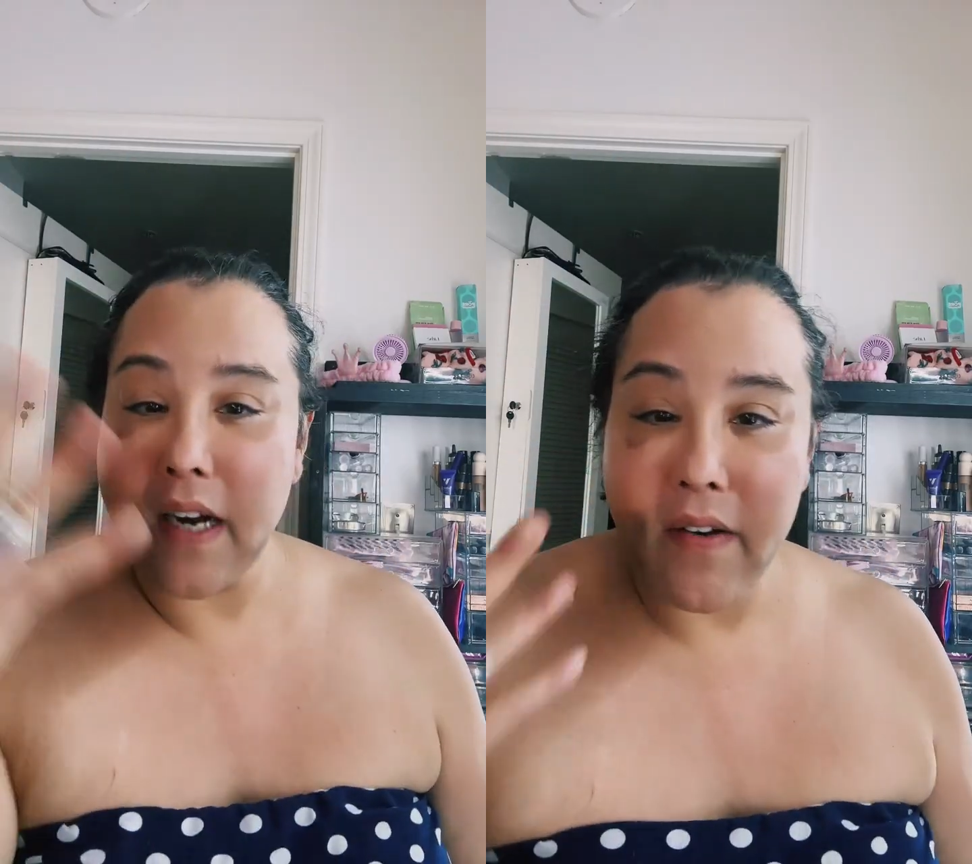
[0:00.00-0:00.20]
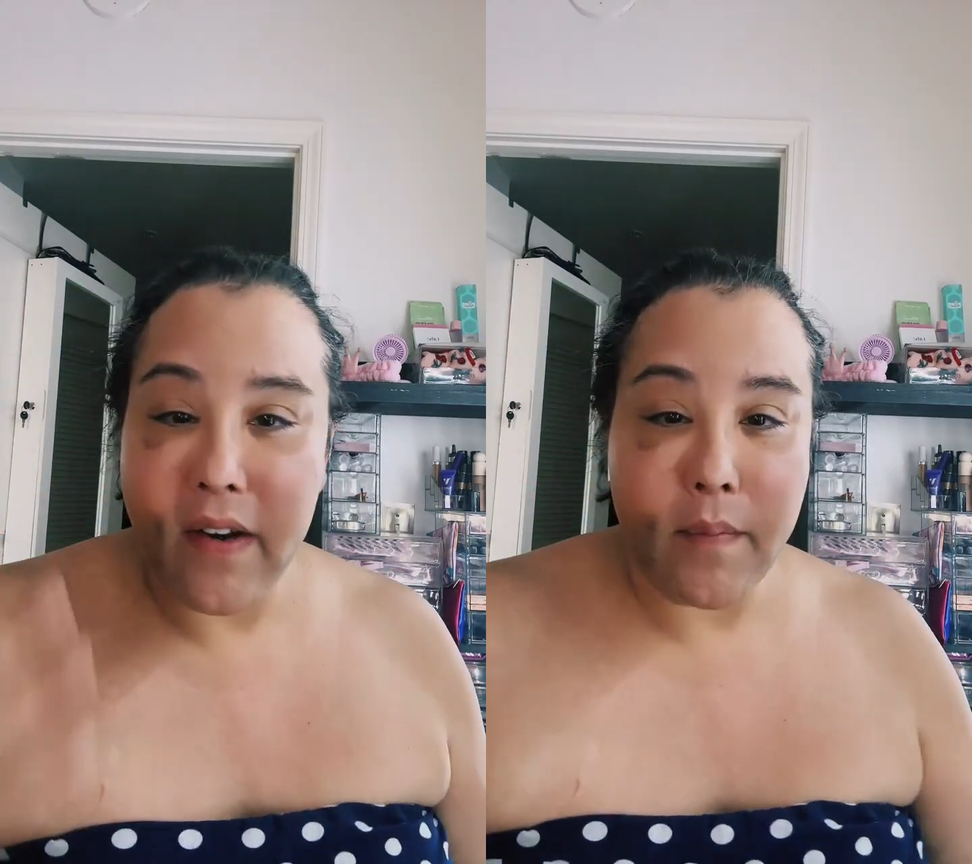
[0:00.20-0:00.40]

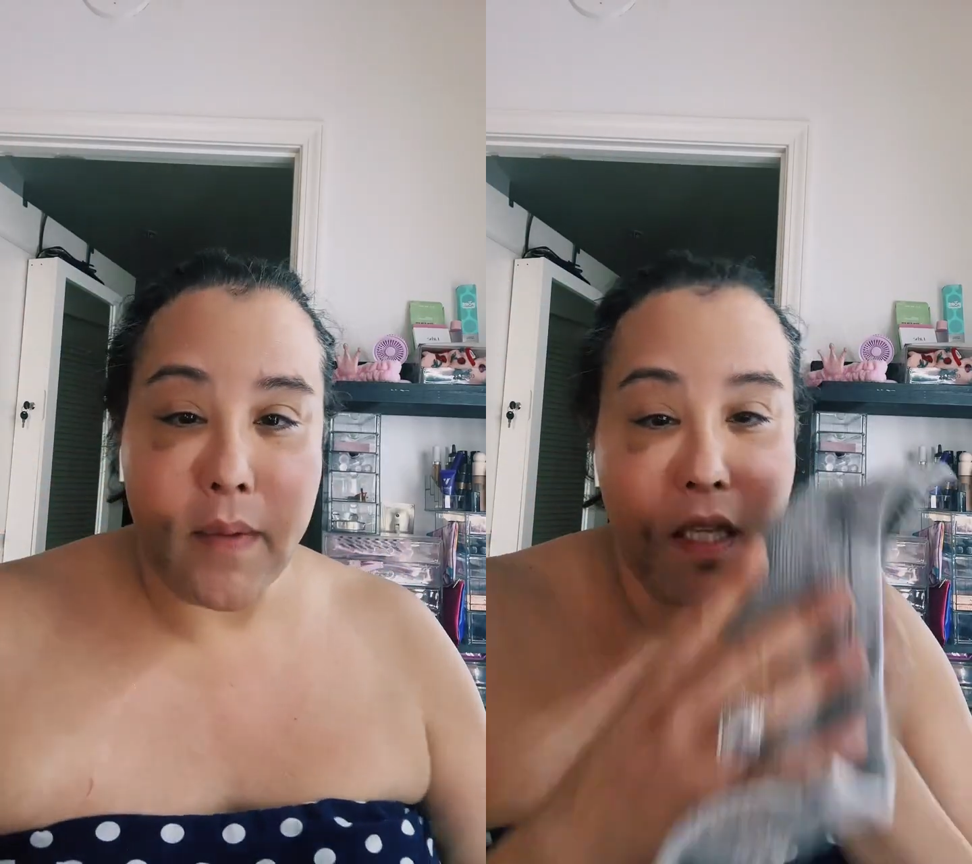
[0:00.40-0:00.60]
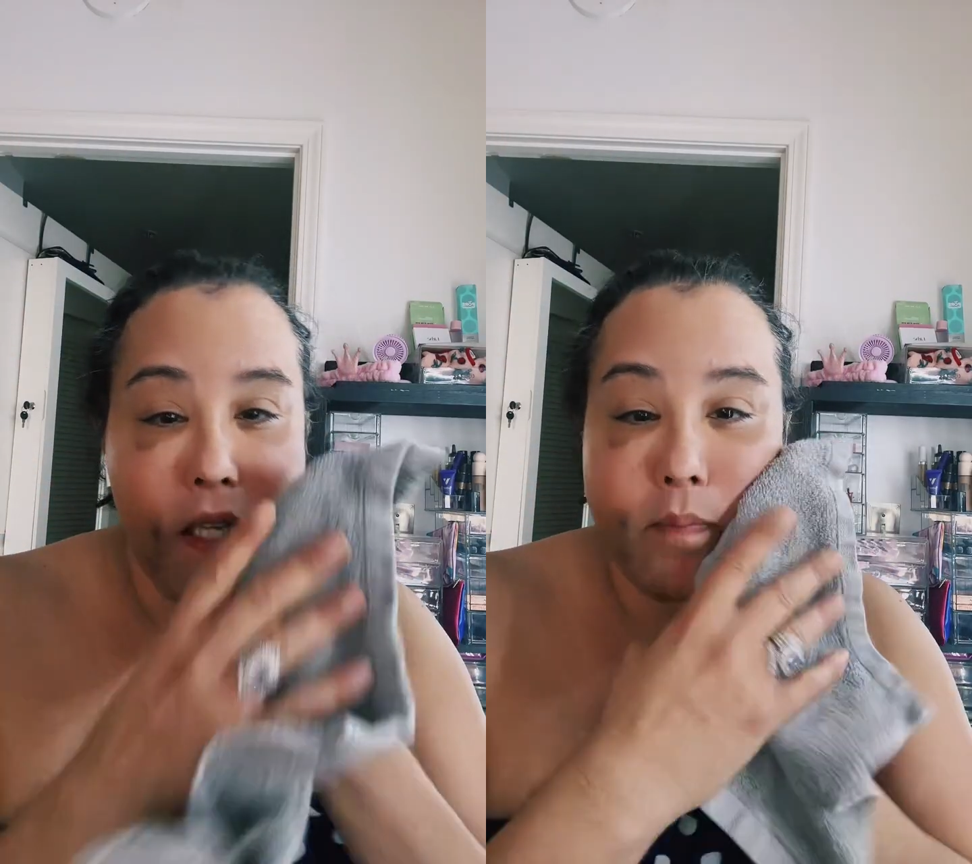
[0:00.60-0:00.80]
area
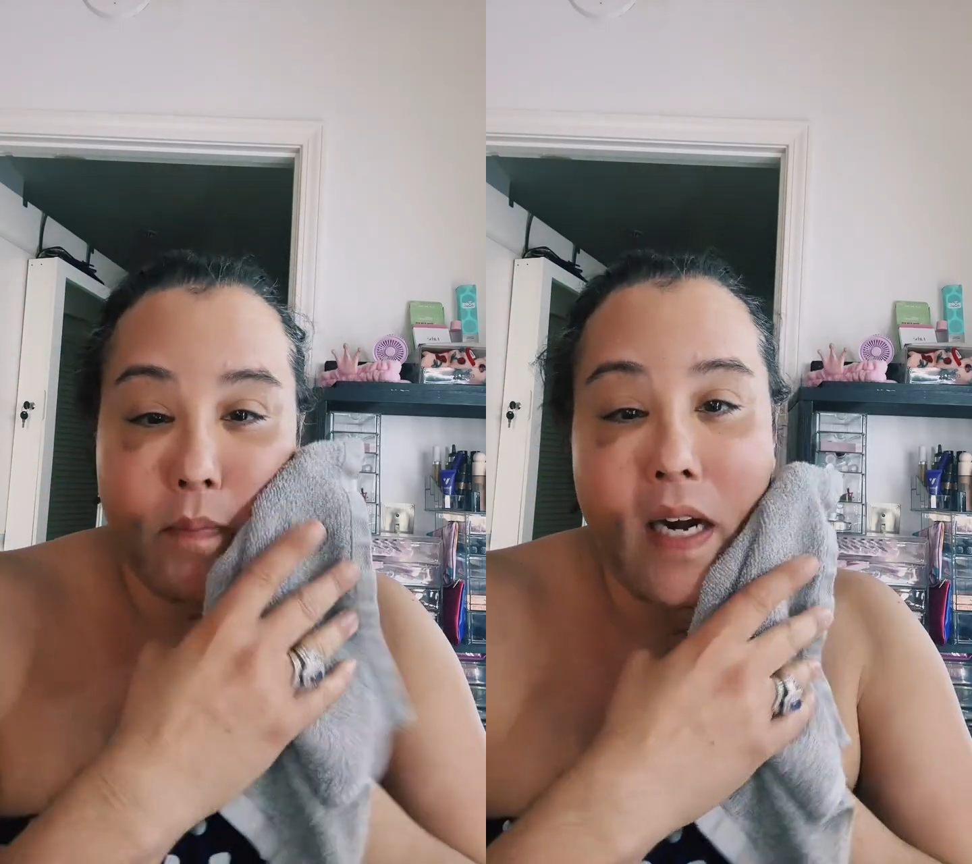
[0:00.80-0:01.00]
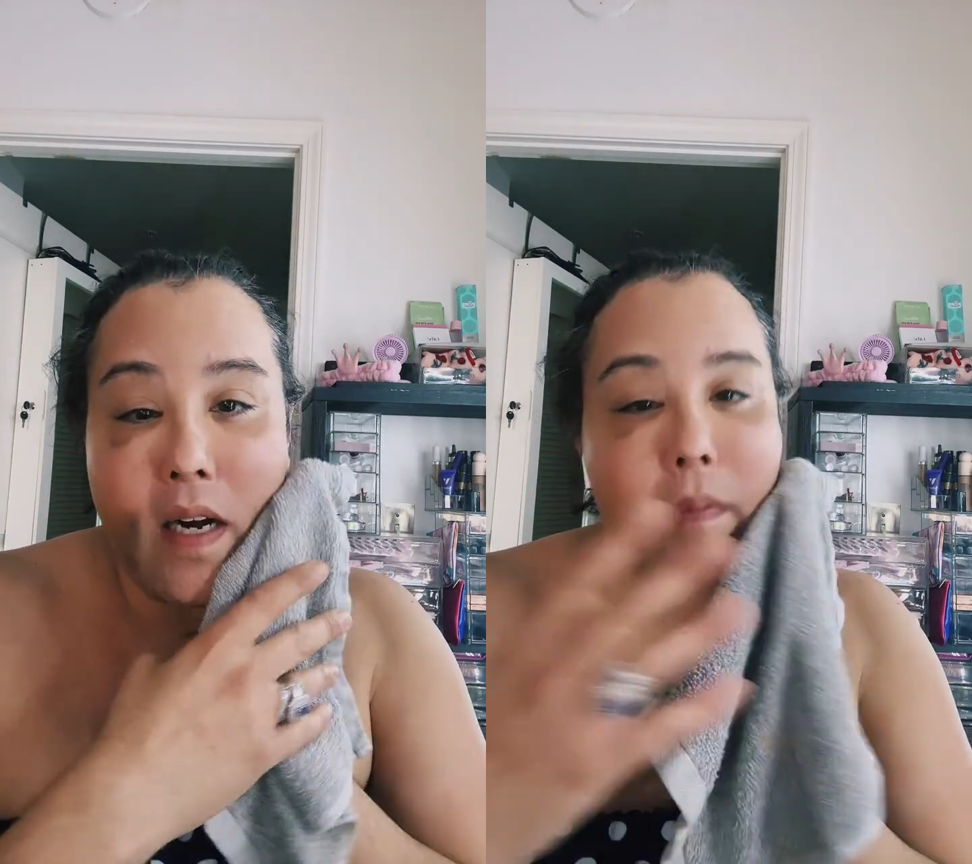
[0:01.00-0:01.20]
may look
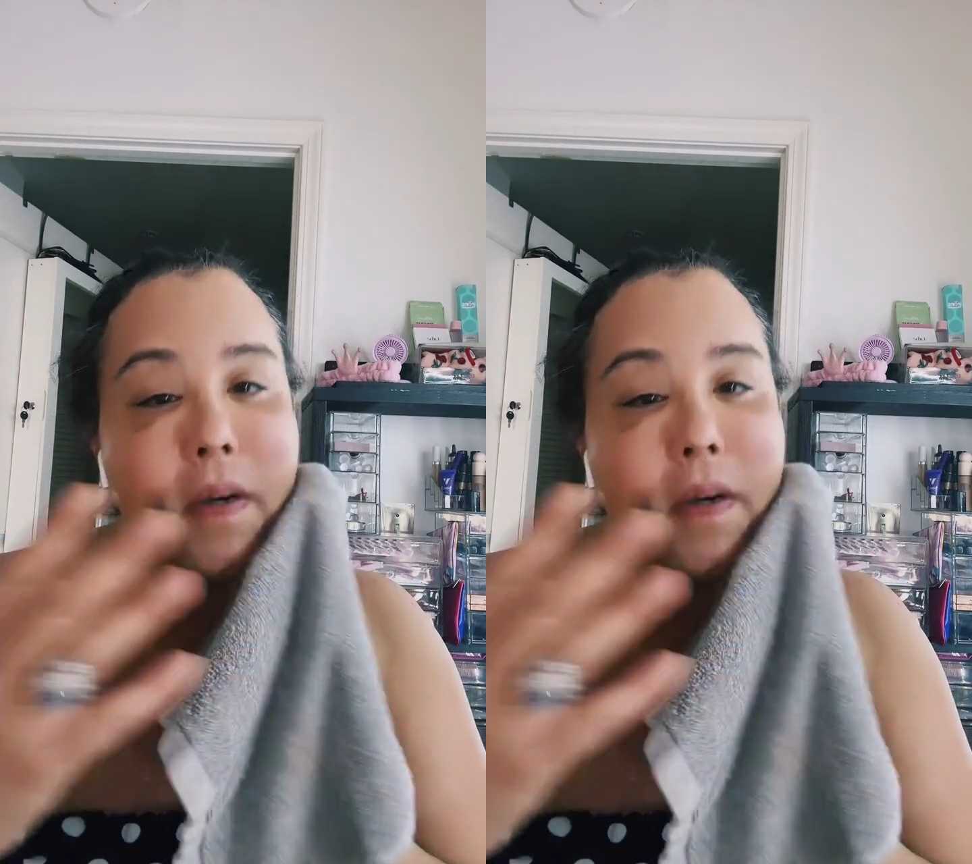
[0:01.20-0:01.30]
better,